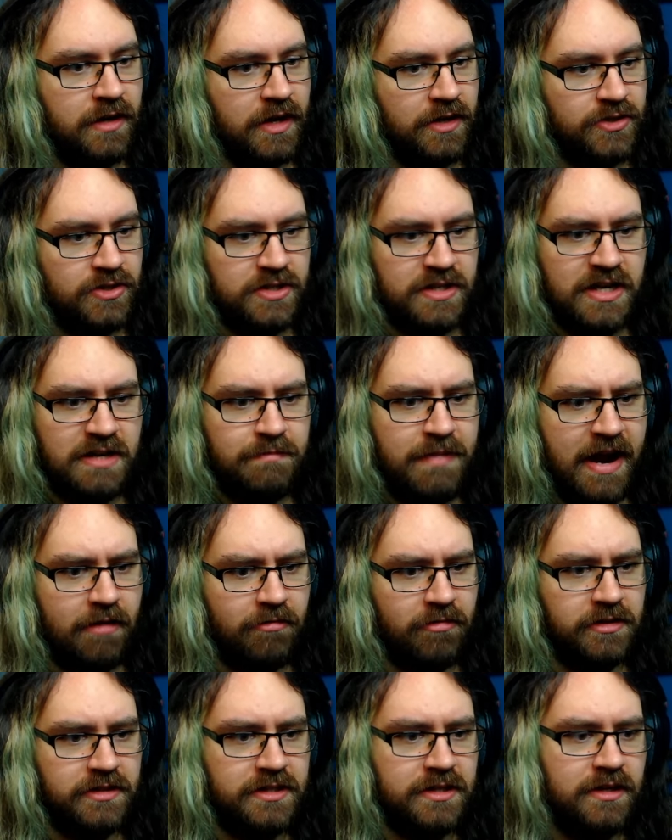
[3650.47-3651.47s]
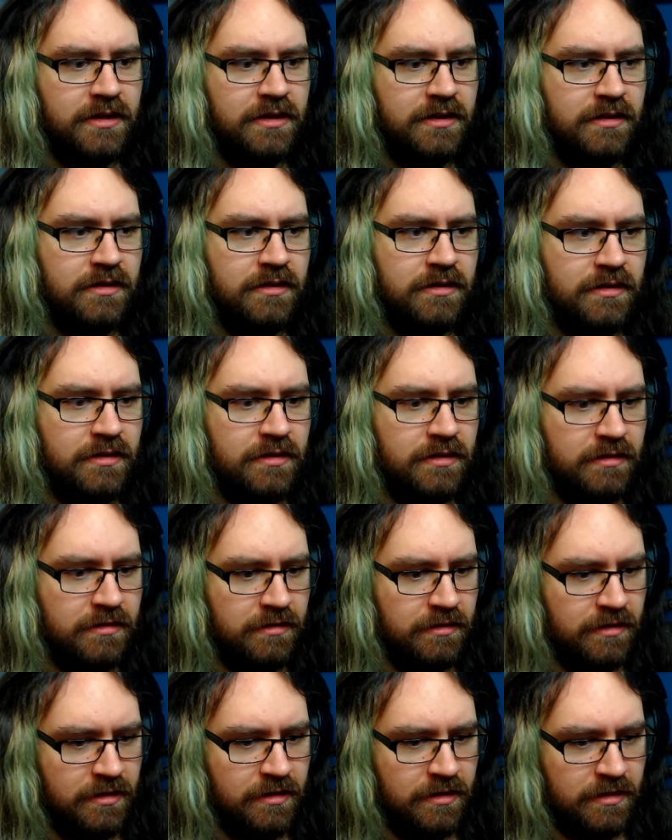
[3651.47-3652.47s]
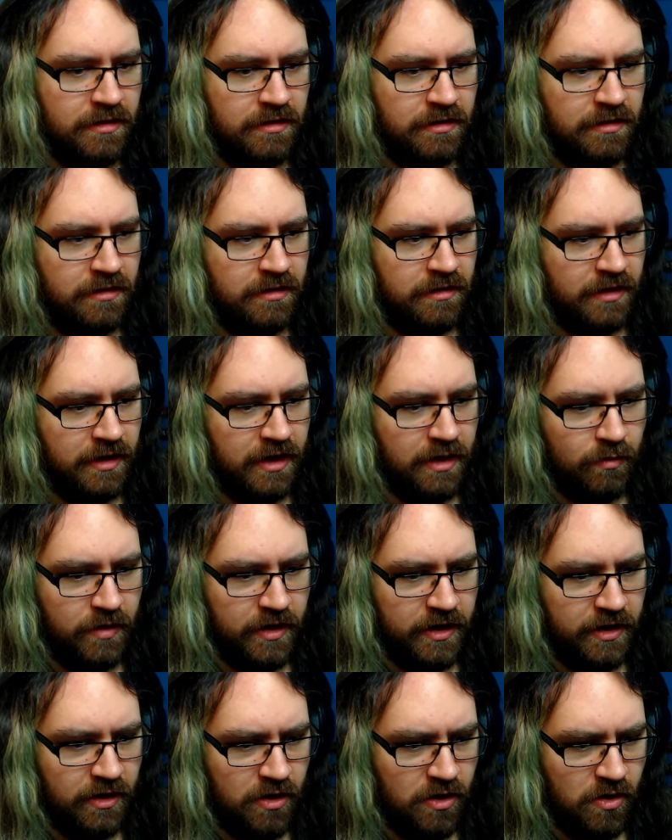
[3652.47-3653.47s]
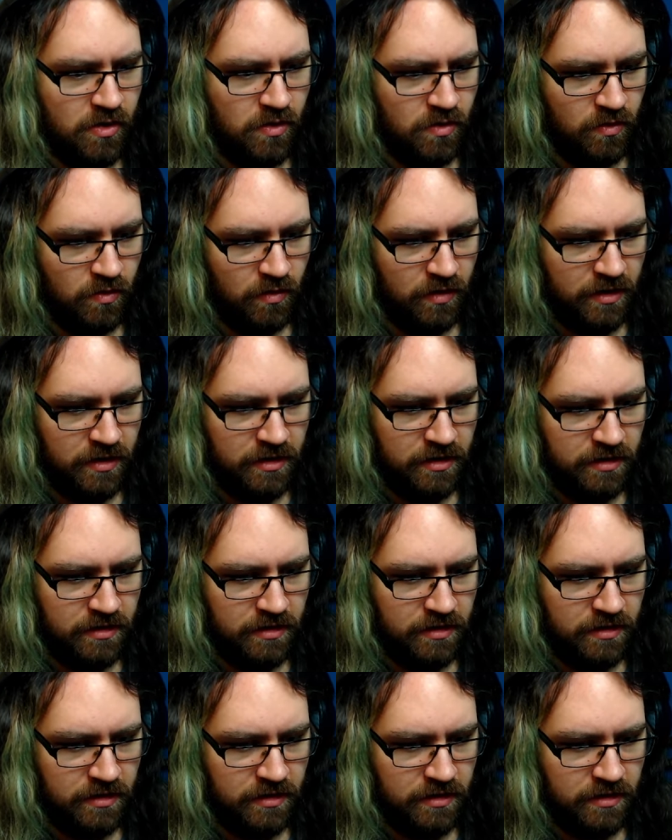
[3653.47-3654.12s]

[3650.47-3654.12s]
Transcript: I just need barrels. Here we go.